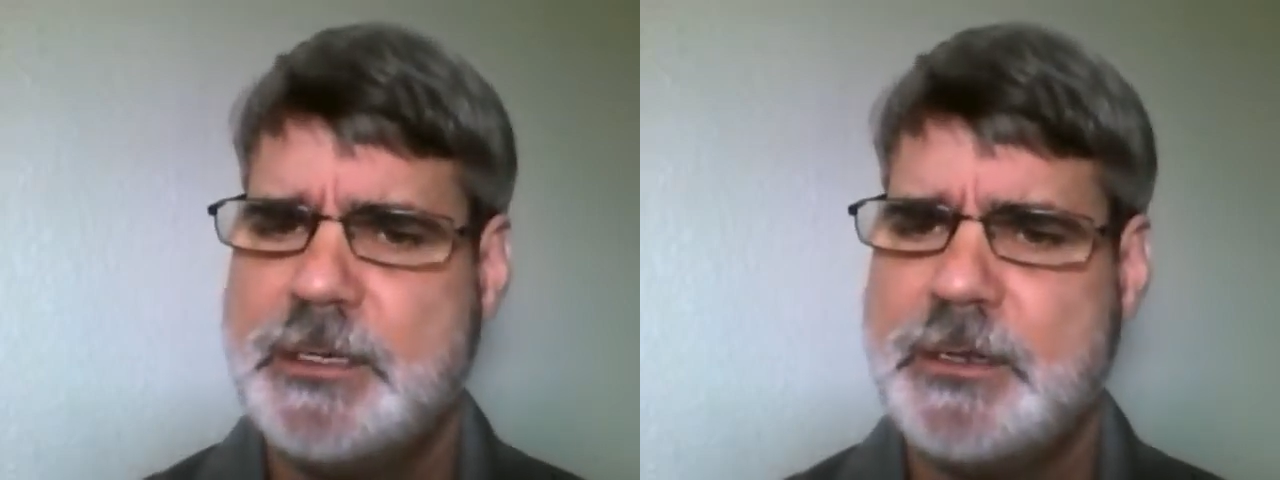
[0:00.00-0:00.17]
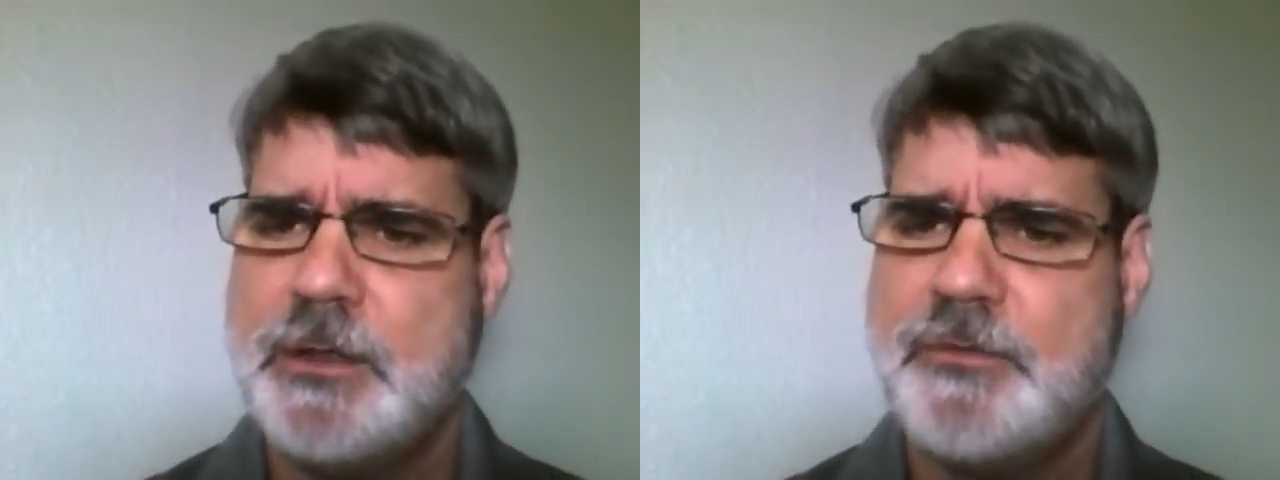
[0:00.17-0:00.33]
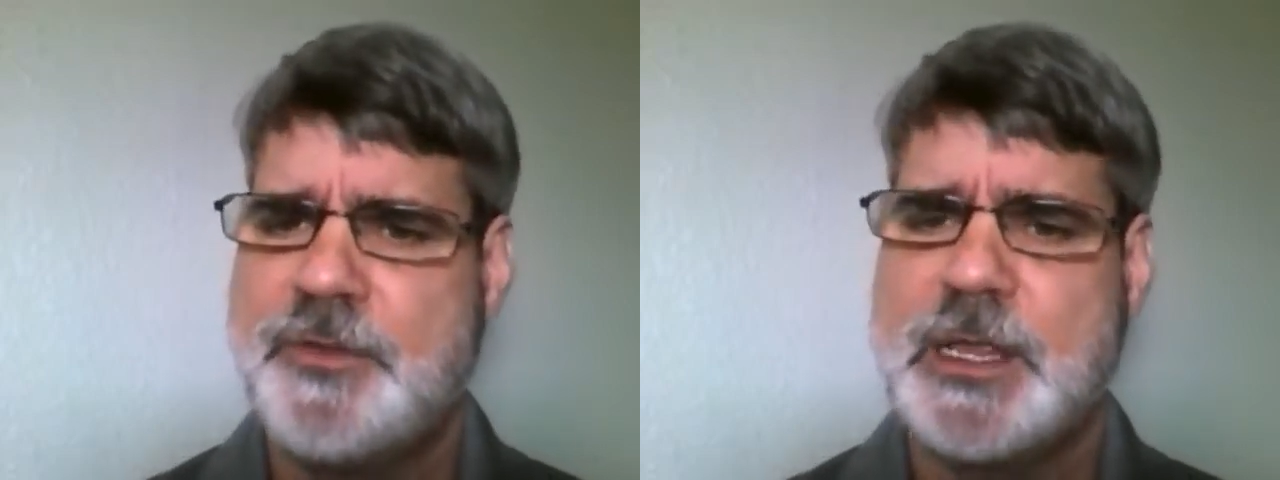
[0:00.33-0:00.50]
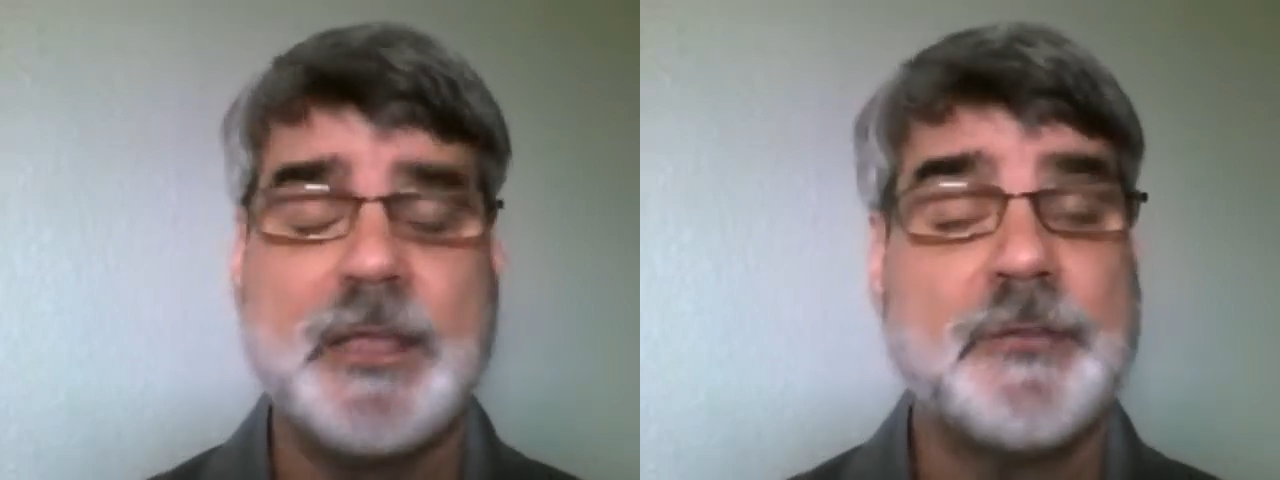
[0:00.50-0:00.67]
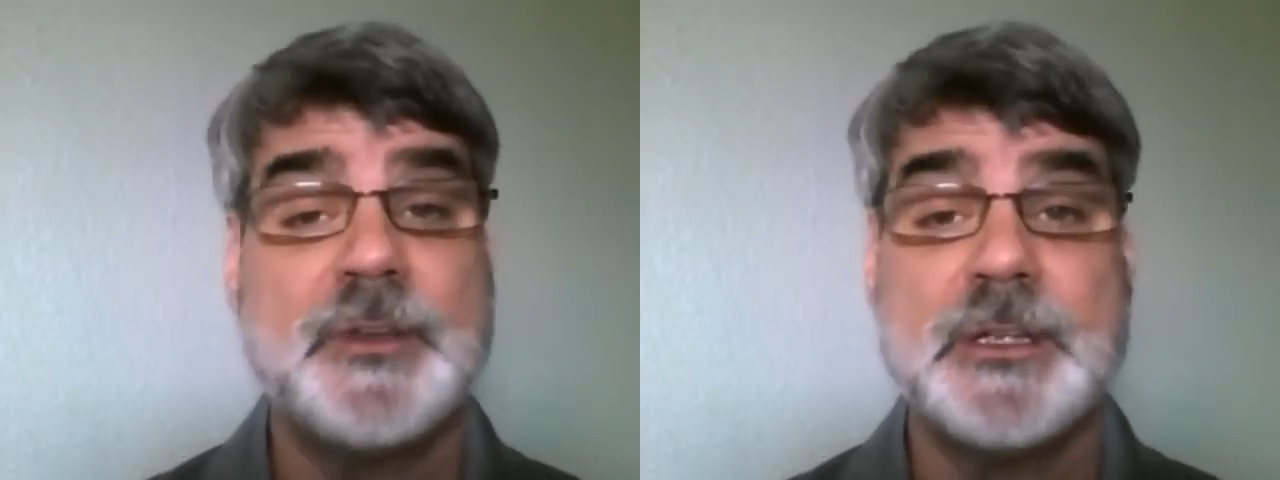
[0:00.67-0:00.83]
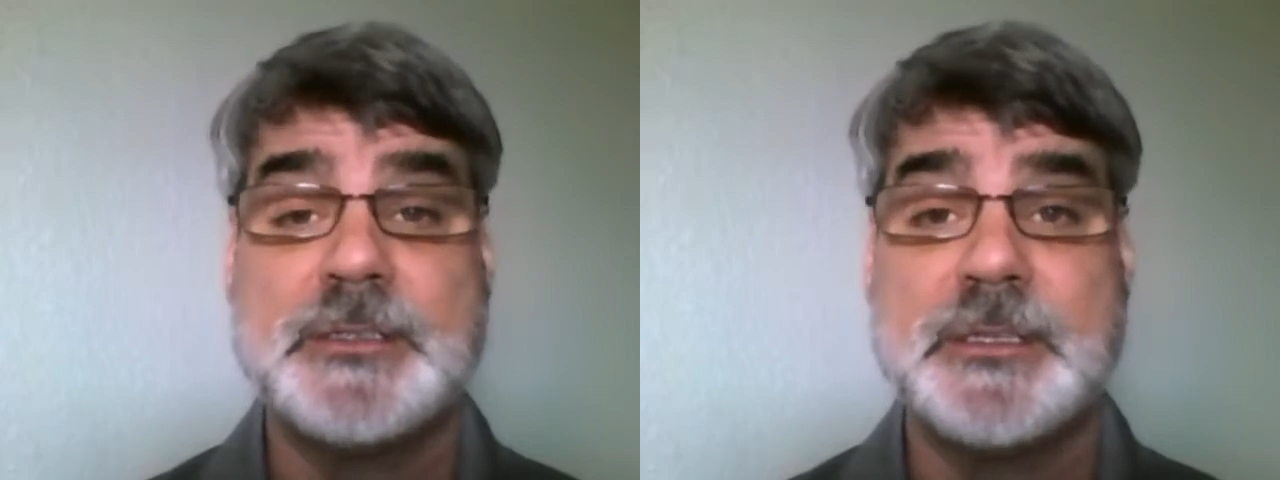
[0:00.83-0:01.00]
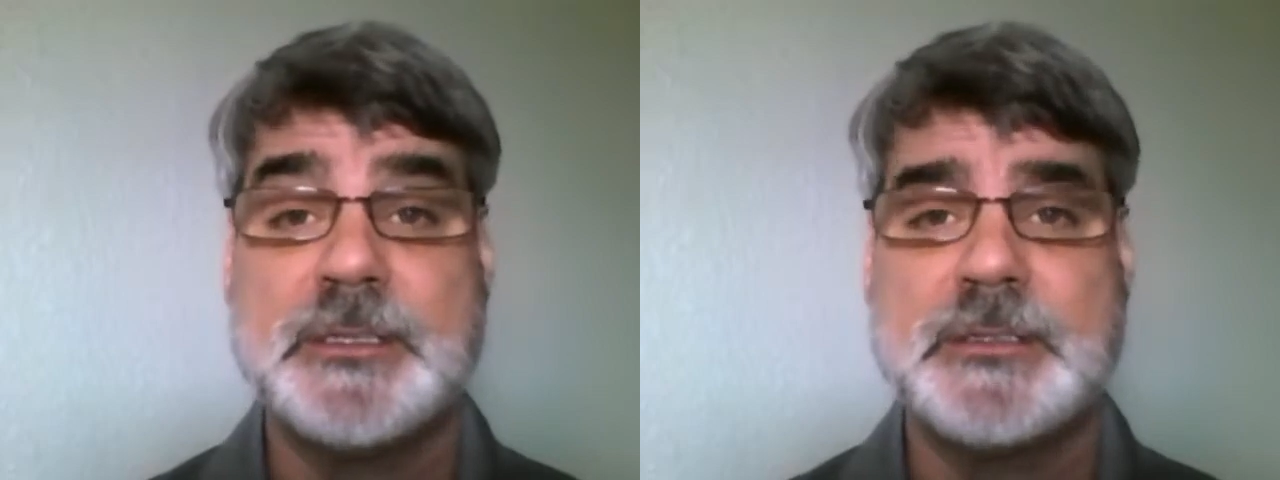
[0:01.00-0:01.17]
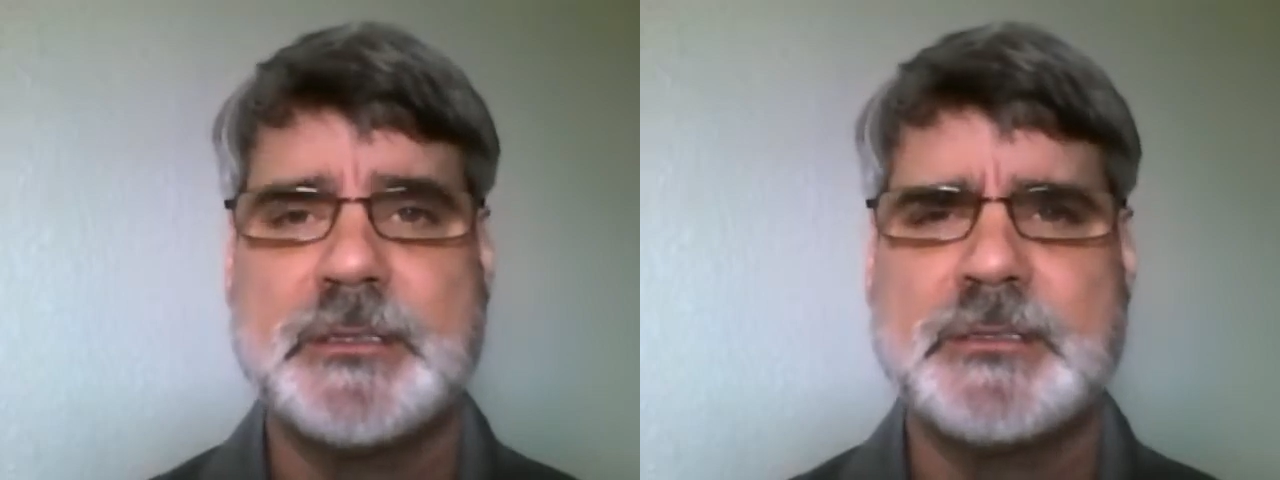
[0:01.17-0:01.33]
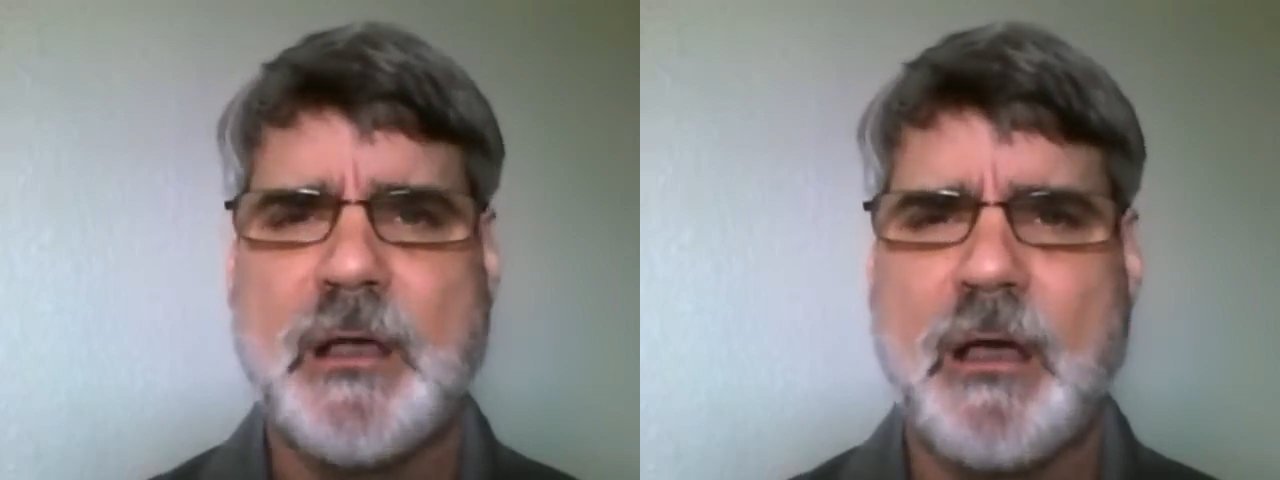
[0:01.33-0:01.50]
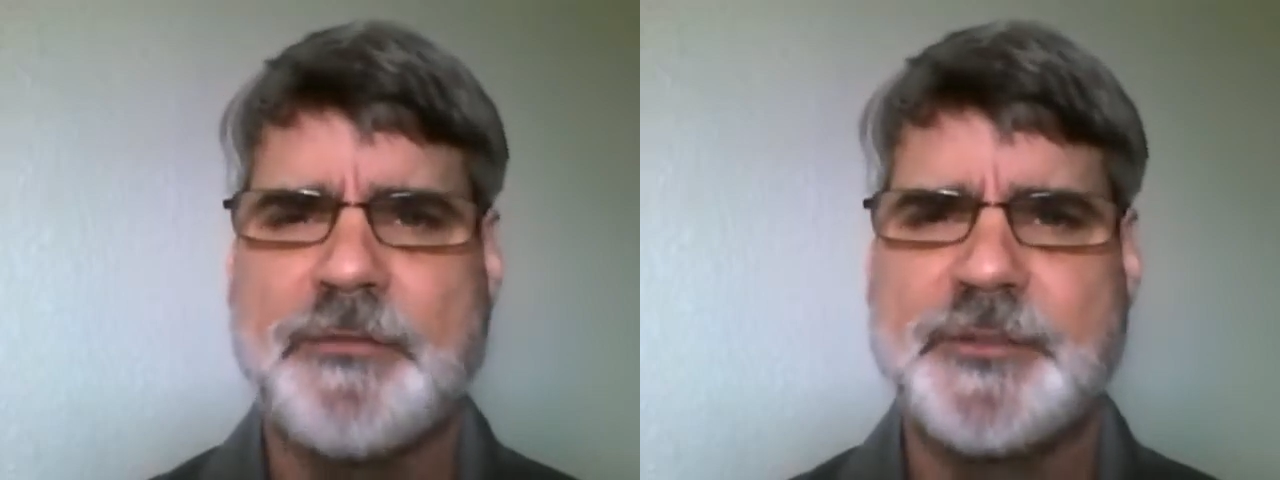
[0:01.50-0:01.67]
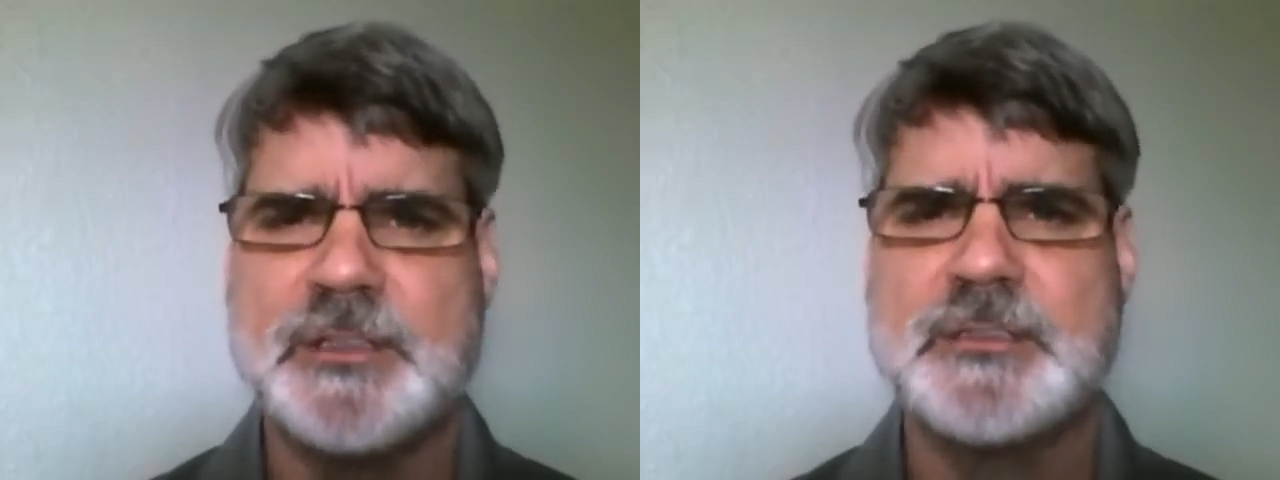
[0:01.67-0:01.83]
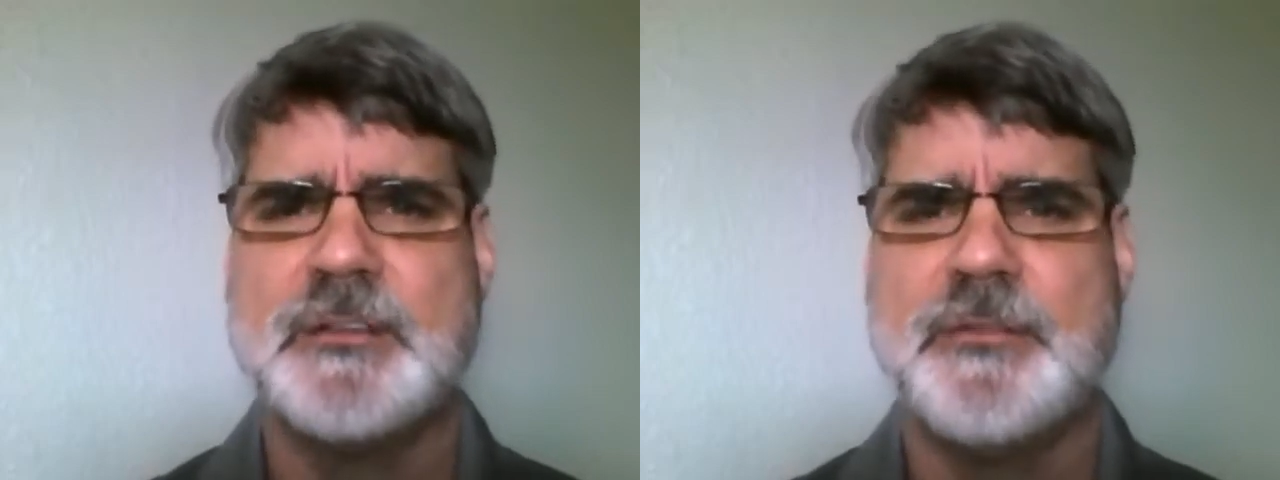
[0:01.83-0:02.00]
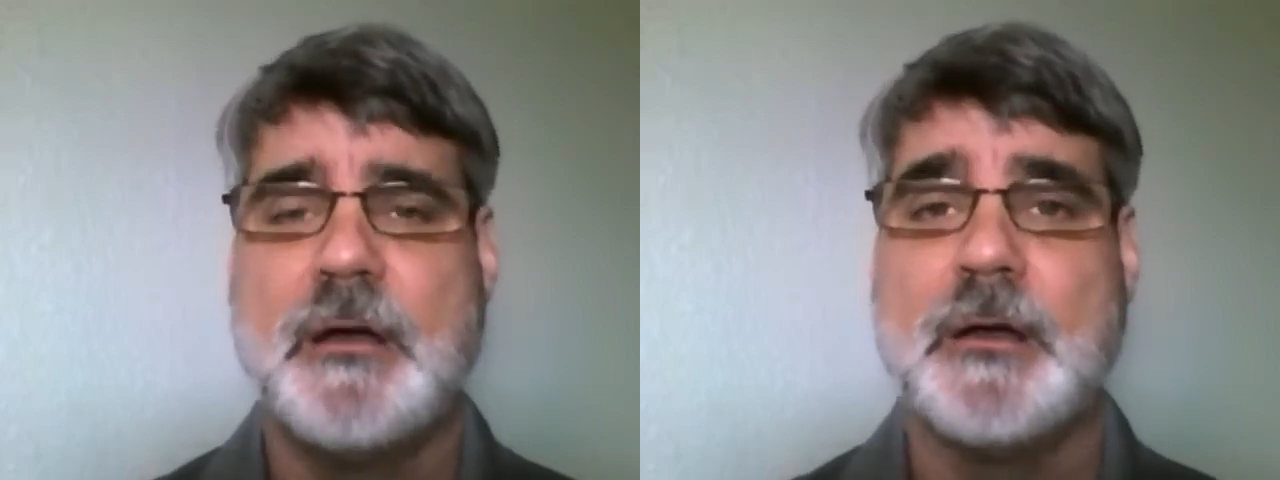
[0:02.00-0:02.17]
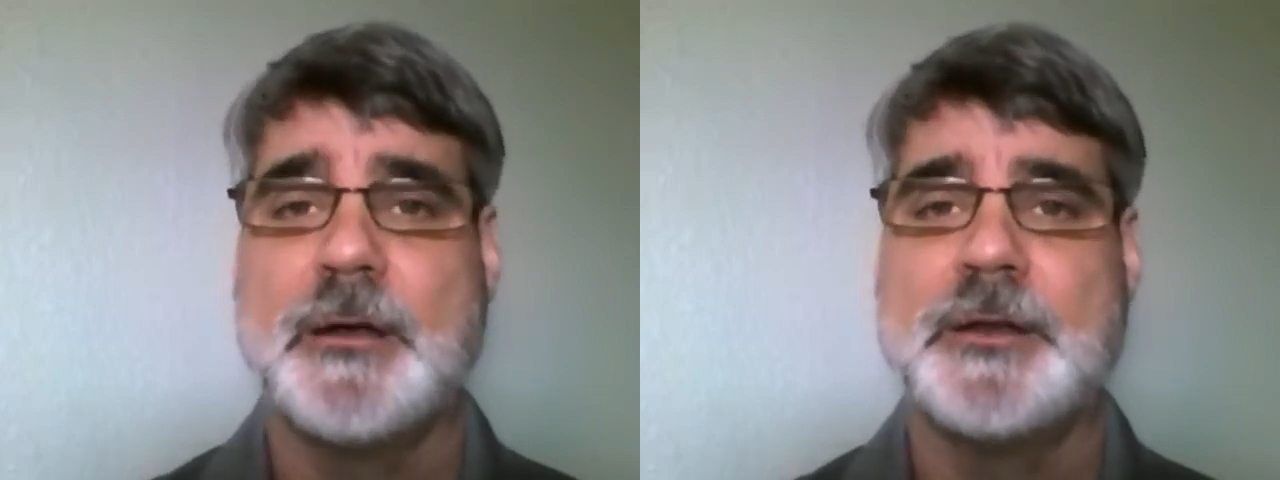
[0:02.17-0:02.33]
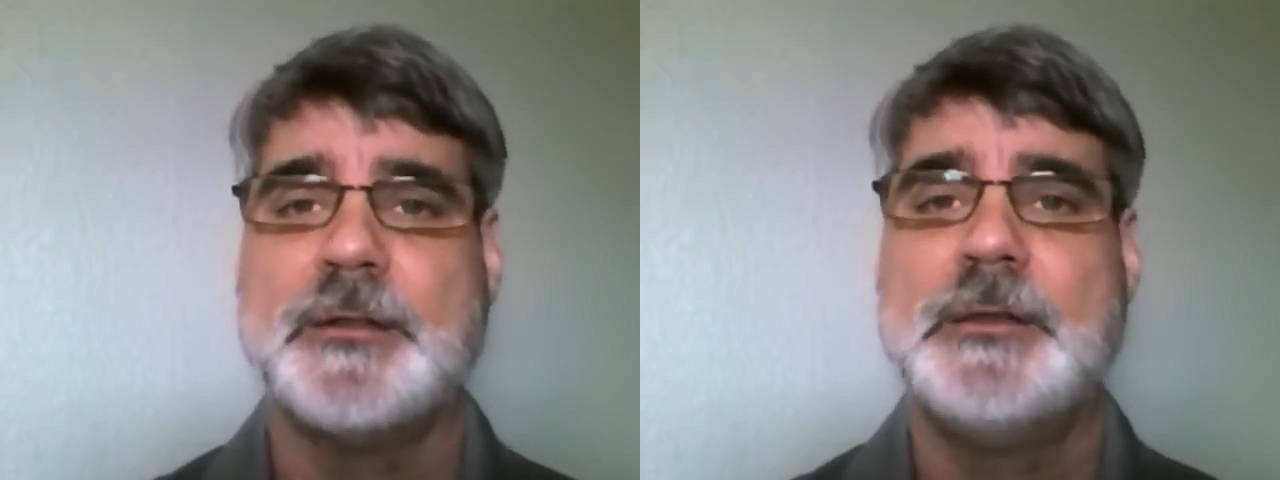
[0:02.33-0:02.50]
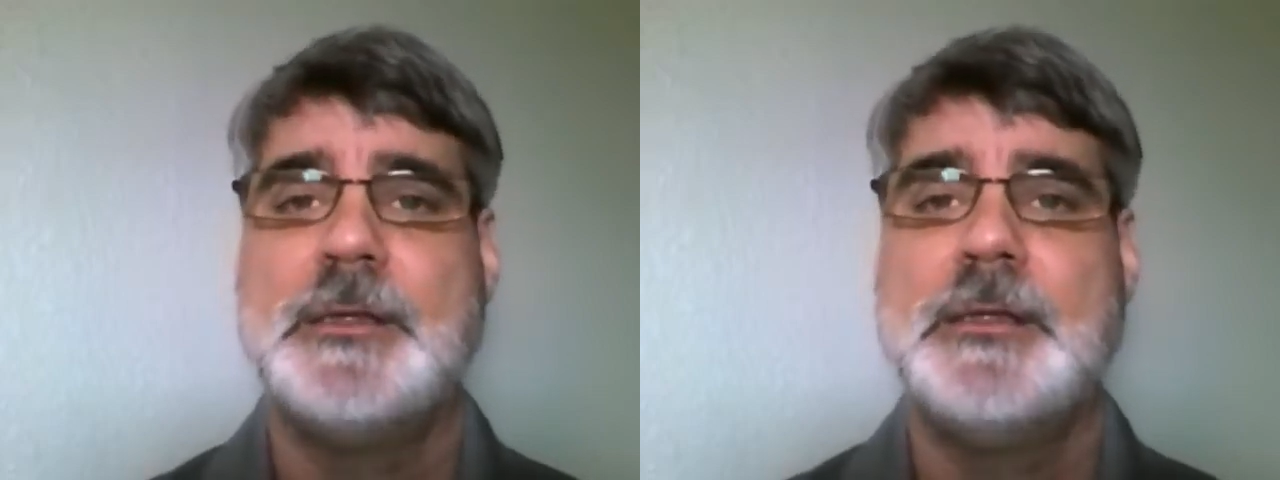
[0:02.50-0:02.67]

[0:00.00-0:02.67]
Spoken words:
You know, forgiveness is the softness of a heart.